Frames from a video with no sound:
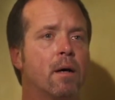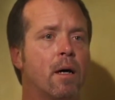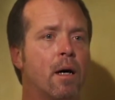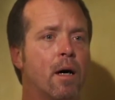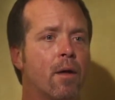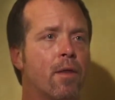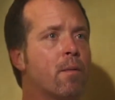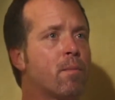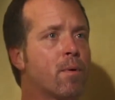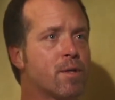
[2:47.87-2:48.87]
Uh, they
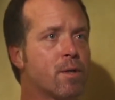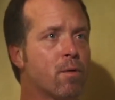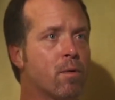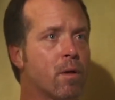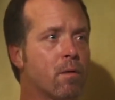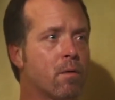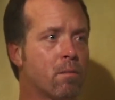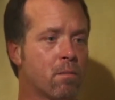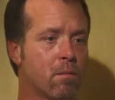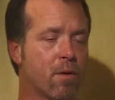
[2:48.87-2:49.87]
pursued
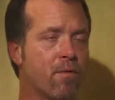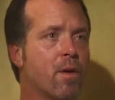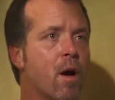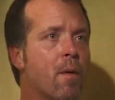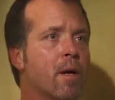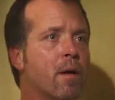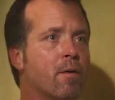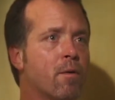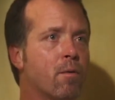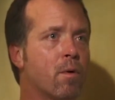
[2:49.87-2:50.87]
the phenomena
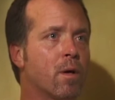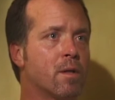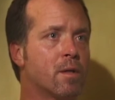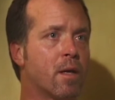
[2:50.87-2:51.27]
into the woods.